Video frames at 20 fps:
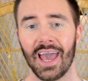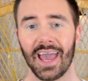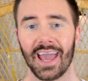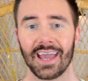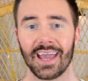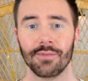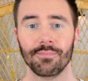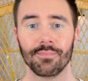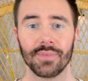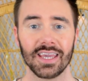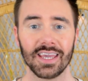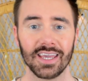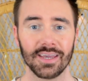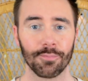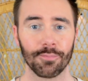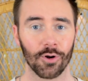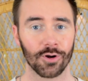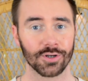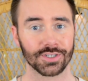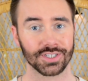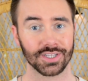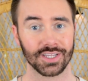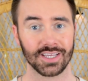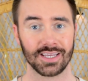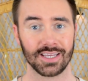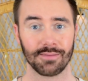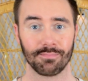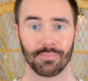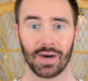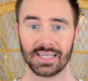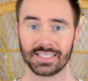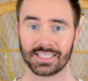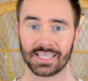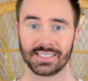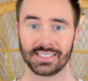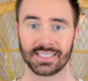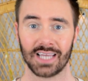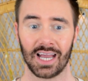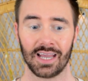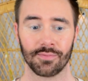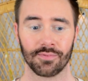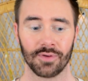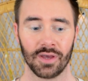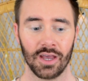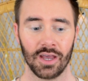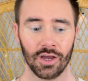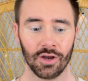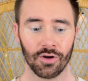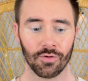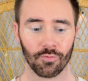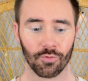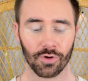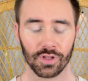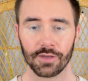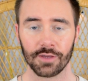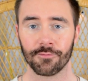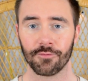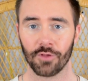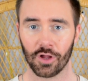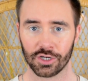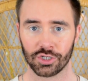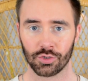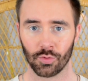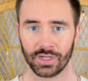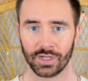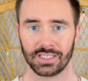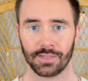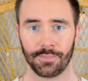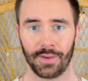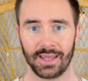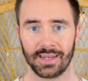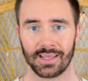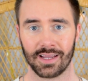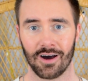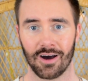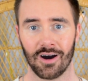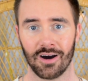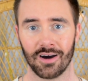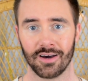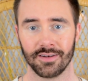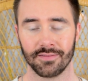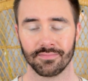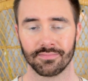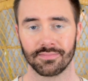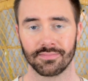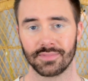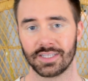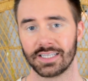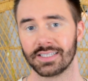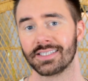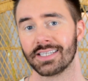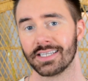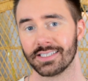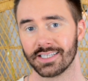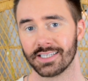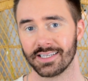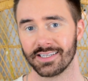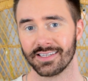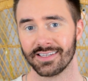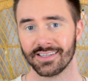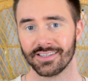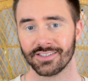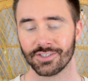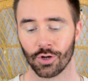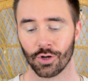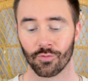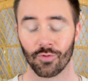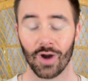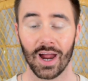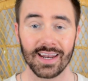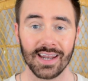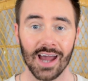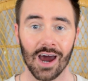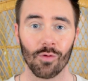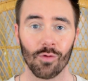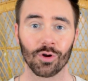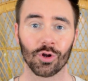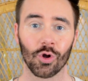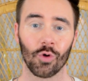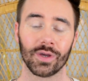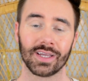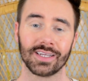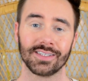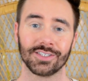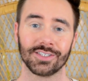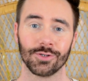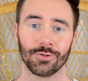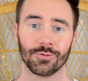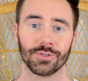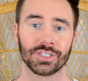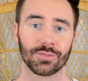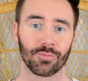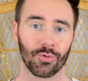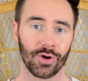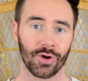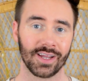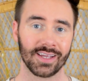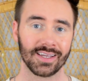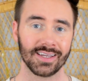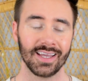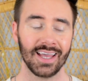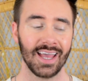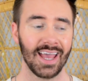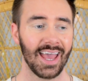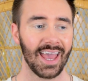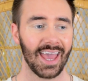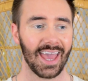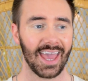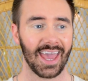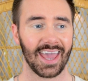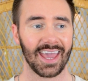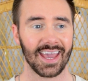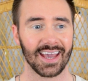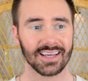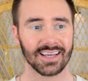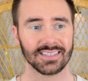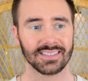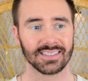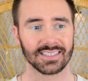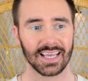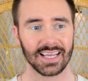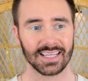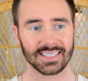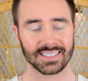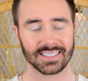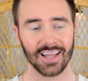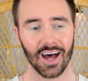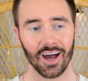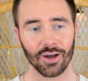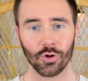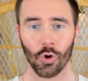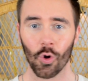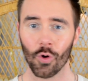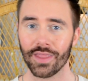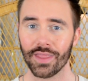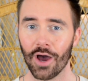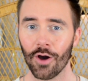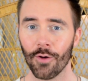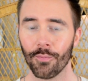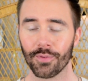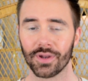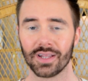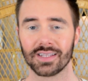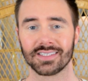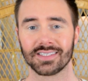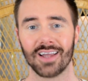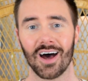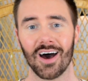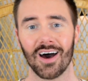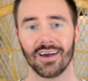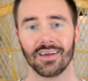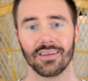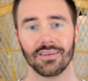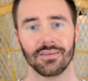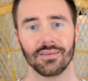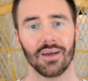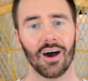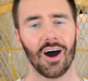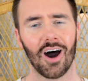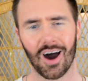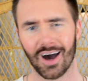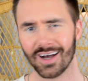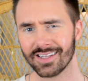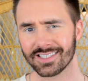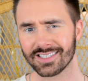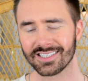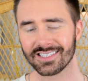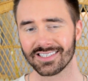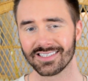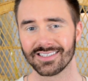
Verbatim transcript: And me personally, my skin type really fluctuate depending on the season. So right now we're going into spring and it's not cold out, but it's not hot.